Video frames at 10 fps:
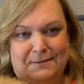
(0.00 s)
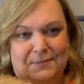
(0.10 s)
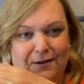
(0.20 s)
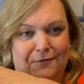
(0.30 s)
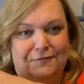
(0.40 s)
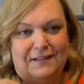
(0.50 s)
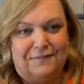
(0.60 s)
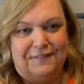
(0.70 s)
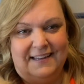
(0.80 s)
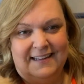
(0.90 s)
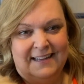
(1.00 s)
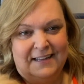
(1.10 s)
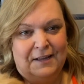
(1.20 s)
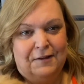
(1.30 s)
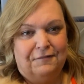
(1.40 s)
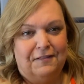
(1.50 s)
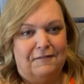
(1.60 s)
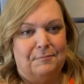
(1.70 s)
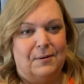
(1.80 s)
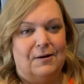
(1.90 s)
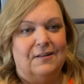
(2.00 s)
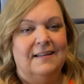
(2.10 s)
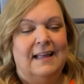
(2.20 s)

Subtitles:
a big old fluffy fluff ball,